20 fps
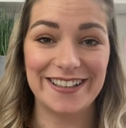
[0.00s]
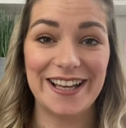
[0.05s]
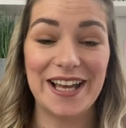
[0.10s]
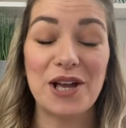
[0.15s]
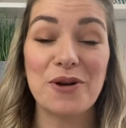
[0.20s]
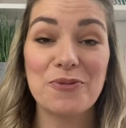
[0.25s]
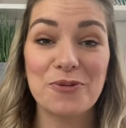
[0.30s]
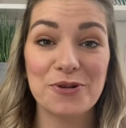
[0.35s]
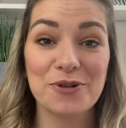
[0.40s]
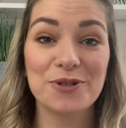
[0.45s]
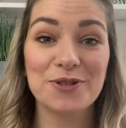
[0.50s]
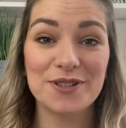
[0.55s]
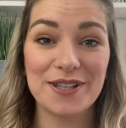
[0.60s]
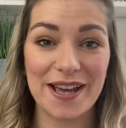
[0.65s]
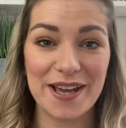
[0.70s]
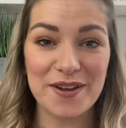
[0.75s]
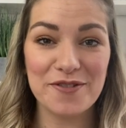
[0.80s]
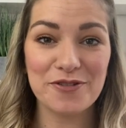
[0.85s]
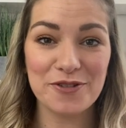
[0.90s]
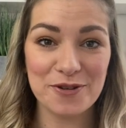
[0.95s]
It will
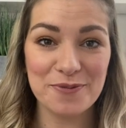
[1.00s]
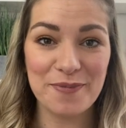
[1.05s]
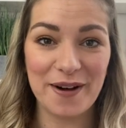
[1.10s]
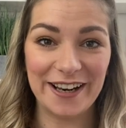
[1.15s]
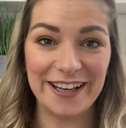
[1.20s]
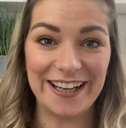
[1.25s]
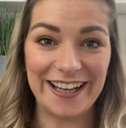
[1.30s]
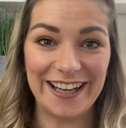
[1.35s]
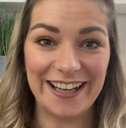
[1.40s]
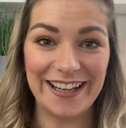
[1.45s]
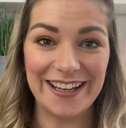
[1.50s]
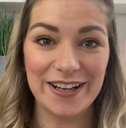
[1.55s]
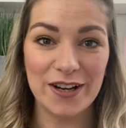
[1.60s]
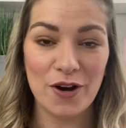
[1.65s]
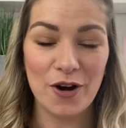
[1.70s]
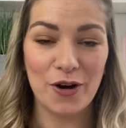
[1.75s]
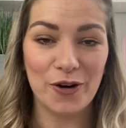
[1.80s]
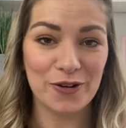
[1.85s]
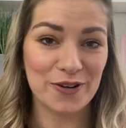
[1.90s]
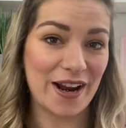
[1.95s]
save you money
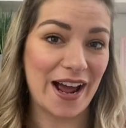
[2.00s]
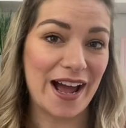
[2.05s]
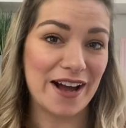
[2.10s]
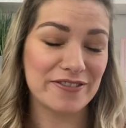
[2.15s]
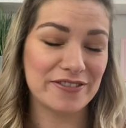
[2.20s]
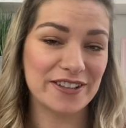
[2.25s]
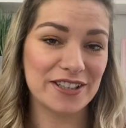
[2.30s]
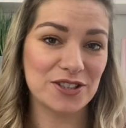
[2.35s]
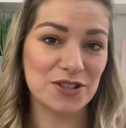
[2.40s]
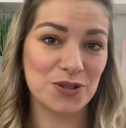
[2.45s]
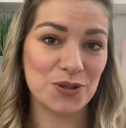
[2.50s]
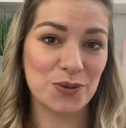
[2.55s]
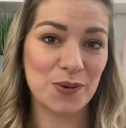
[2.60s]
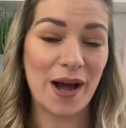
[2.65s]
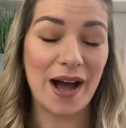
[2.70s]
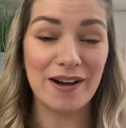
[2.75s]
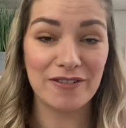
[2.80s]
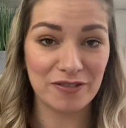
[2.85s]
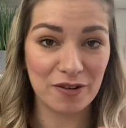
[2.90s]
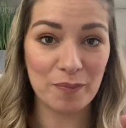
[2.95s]
on having to
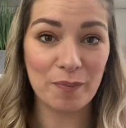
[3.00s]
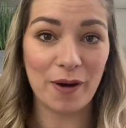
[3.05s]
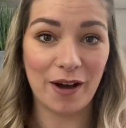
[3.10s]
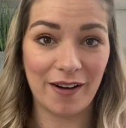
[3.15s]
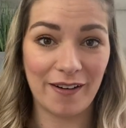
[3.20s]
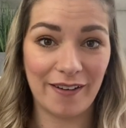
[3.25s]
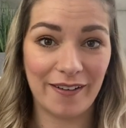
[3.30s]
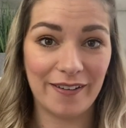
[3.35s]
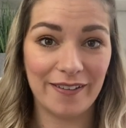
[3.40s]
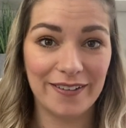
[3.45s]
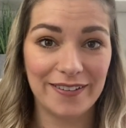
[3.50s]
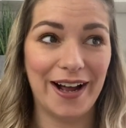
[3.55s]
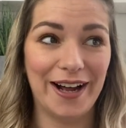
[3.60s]
have a bar.